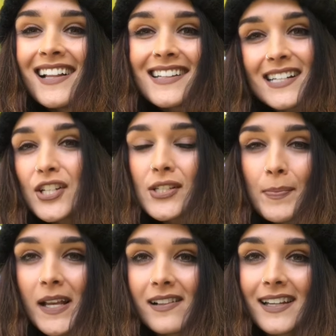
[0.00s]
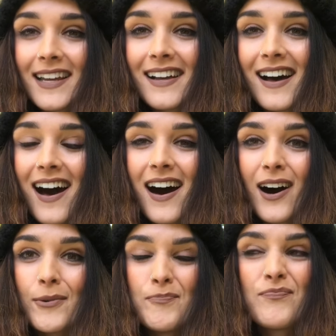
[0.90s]
let's just be clear,
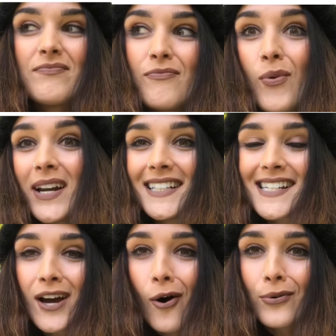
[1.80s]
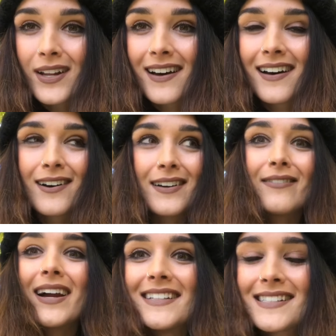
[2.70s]
when it's colder,
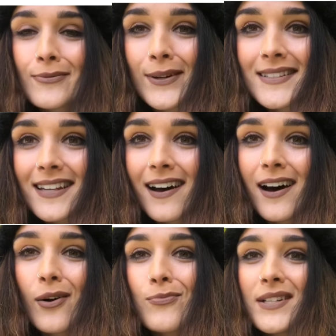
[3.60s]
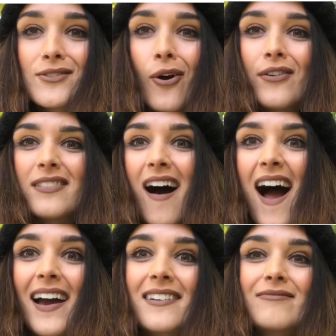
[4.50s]
when it's winter, we don't
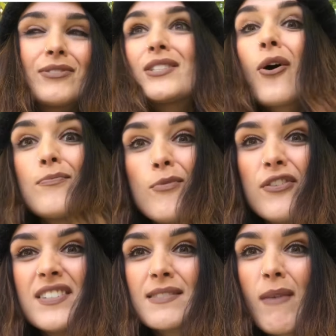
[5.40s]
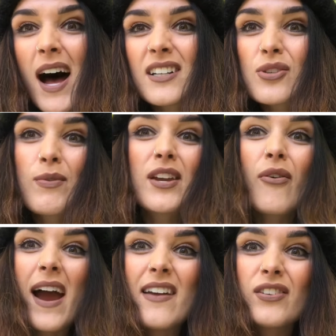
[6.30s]
move as much, we
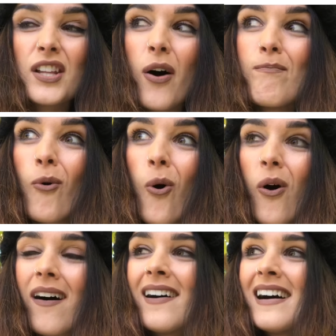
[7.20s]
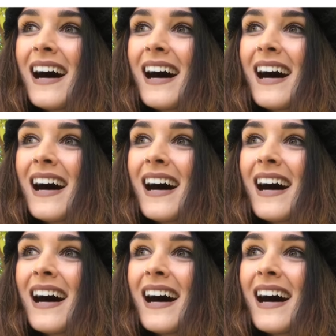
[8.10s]
crave a lot more,